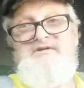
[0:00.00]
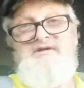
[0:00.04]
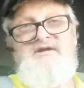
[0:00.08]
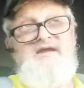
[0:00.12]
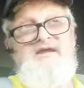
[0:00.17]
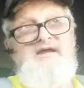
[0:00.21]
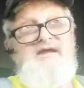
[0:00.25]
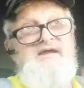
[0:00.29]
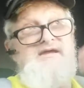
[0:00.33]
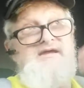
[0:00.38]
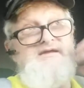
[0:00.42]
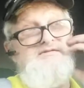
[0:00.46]

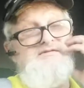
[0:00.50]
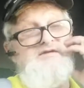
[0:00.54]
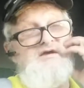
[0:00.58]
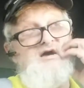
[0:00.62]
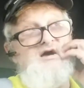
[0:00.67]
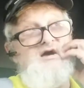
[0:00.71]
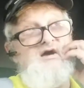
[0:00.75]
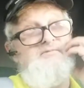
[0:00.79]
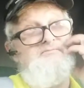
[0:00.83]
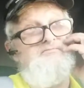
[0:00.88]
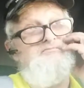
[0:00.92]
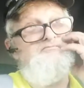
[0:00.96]
and
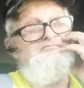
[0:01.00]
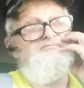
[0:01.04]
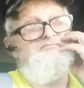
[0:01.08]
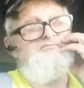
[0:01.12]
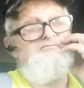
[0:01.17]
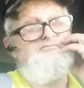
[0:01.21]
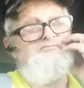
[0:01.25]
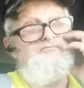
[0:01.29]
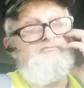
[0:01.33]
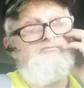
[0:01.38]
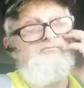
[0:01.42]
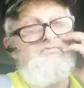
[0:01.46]

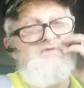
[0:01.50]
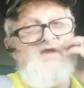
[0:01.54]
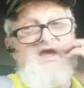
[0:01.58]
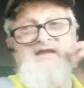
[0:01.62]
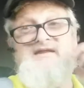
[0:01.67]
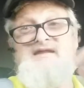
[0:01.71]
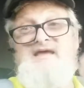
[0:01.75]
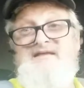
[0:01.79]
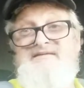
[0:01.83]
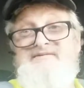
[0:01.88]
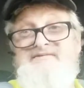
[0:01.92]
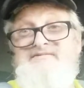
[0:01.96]

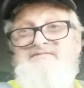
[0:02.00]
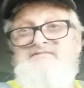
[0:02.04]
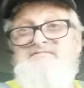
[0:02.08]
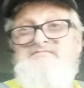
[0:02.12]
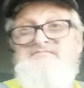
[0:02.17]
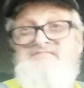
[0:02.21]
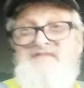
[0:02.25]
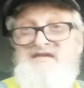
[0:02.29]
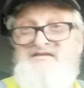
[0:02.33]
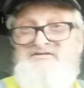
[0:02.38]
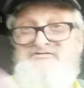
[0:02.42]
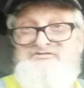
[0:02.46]

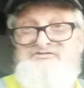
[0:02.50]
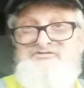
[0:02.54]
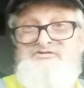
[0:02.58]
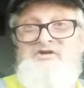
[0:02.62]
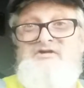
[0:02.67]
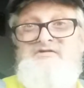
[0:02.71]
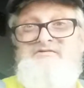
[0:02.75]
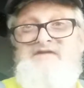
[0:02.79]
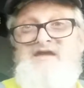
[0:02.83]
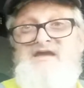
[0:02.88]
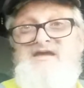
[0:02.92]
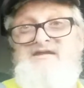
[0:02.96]
they'd
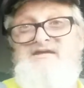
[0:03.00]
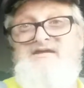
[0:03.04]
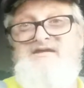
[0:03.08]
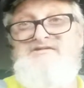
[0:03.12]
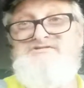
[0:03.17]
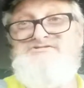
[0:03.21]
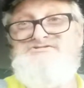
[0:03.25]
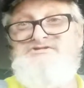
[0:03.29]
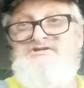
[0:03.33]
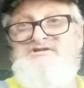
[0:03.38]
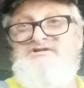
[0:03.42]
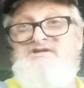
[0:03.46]
start that
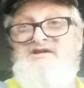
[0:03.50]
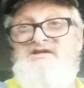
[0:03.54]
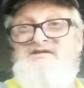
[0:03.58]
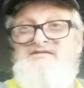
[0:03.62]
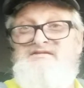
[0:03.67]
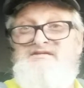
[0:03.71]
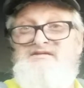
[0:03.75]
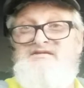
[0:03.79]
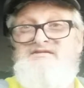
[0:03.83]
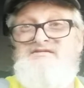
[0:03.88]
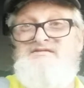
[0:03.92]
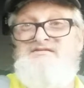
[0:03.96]
engine, and
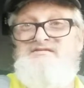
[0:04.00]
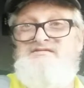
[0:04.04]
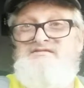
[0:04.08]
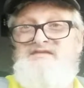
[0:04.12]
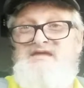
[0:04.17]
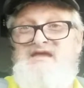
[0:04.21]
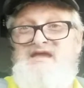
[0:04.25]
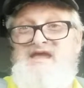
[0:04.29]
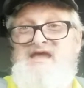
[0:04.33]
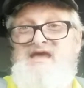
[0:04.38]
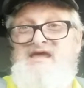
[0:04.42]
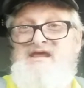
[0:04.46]
then
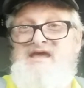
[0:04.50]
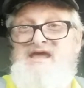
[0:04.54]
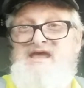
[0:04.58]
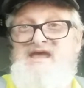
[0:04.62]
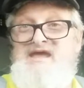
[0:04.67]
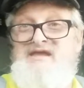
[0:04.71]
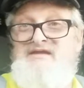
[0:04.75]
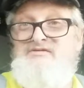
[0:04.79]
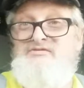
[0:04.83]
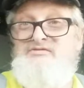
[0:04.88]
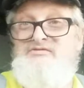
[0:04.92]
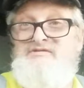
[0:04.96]
they had a
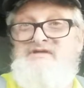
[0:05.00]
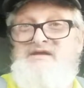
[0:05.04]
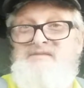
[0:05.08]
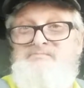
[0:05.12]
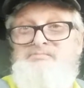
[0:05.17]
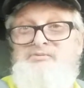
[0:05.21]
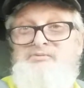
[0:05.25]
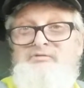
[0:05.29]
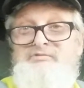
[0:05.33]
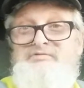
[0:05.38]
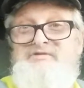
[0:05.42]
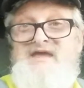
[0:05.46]
handle, and they'd
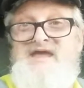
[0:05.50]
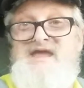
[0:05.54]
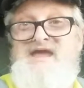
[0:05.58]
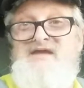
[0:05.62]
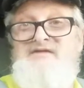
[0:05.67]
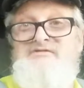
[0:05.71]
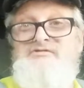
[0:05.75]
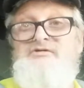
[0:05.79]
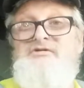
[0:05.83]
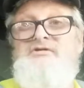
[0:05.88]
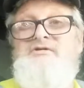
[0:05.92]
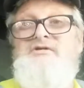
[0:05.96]
pull the
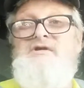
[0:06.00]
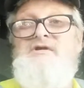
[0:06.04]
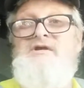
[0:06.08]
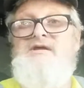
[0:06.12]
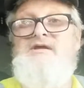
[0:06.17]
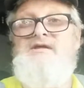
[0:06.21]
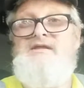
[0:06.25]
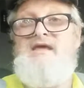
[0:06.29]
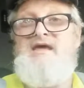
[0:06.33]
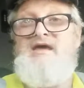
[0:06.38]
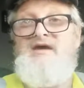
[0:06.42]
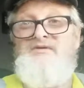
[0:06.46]
handle
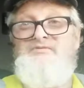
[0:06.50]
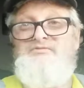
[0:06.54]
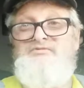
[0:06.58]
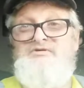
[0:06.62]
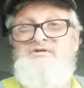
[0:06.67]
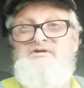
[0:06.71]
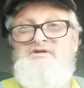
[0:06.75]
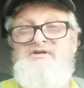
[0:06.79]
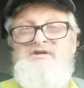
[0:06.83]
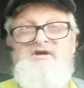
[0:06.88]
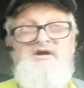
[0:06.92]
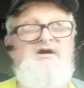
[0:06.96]
that
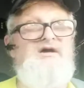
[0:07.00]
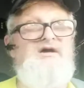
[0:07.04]
would